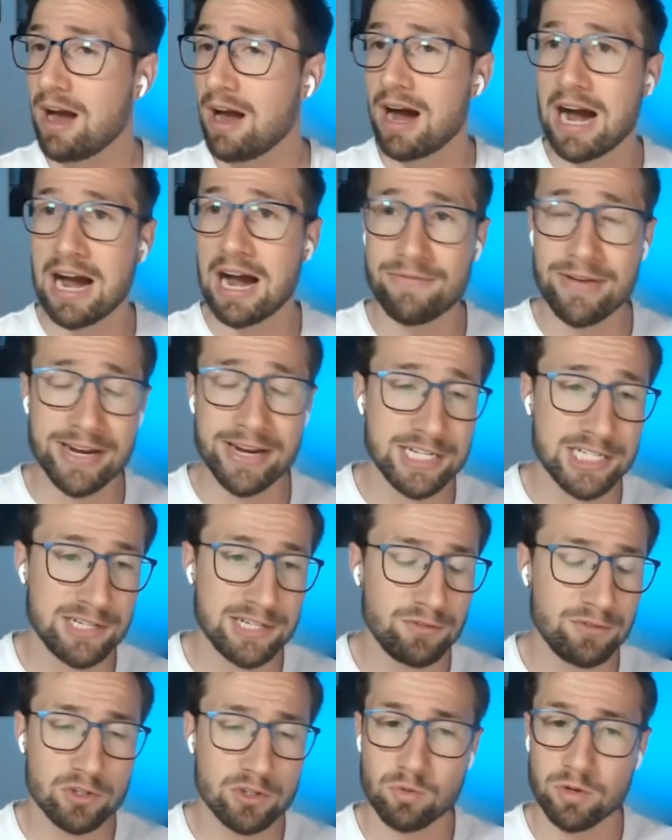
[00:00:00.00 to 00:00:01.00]
I've had
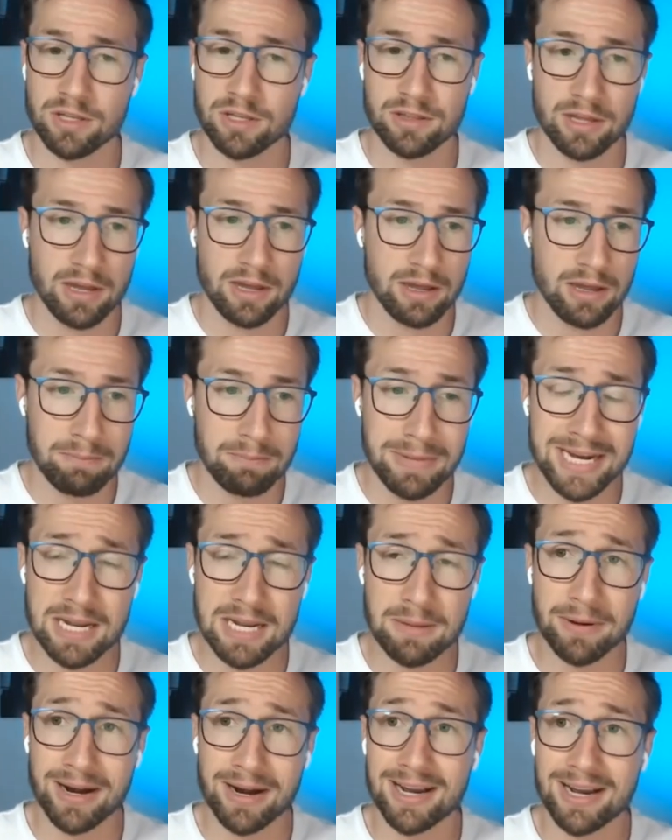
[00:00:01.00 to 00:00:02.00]
interviews with media
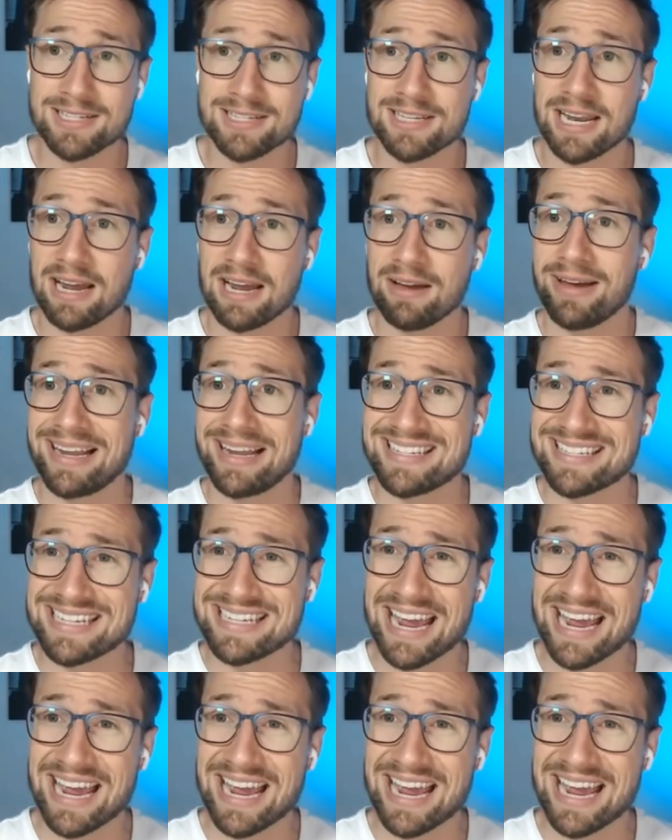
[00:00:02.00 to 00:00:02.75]
buyers that have had